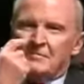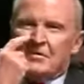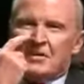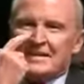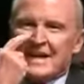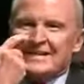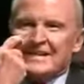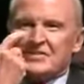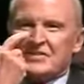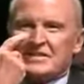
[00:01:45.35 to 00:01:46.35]
because I
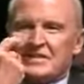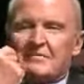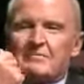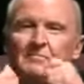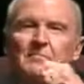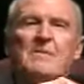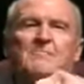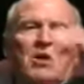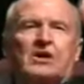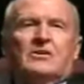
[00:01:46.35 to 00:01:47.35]
didn't just give him my
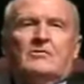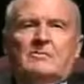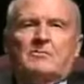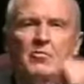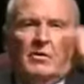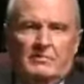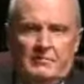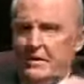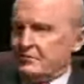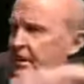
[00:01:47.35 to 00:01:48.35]
project report,
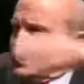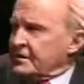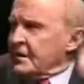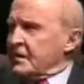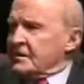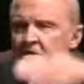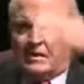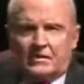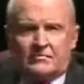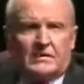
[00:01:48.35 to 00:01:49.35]
here's what I did
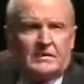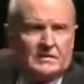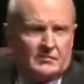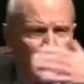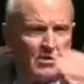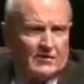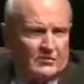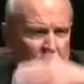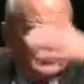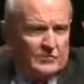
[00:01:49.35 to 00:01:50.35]
yesterday, here's what I did tomorrow,
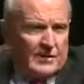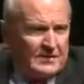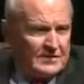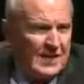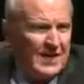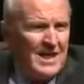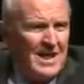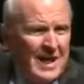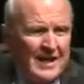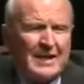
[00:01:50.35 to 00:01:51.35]
here's what we'll do next day.